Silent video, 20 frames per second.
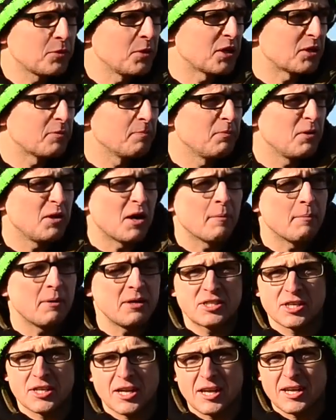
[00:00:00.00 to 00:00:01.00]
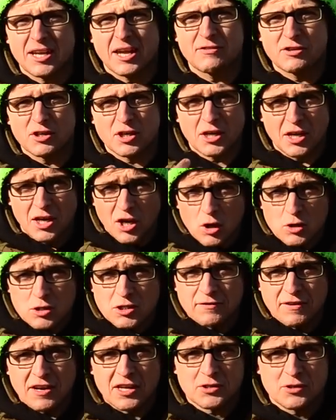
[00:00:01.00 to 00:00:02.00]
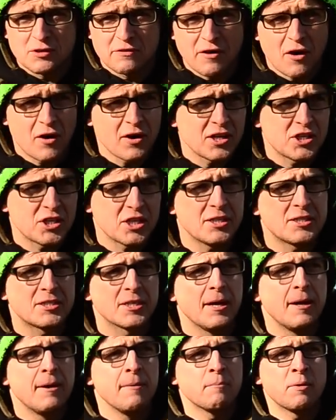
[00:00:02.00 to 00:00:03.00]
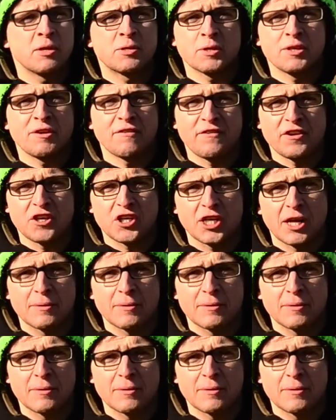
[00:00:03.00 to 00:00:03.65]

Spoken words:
which means it gives you lots of extra advantages, means when you're fishing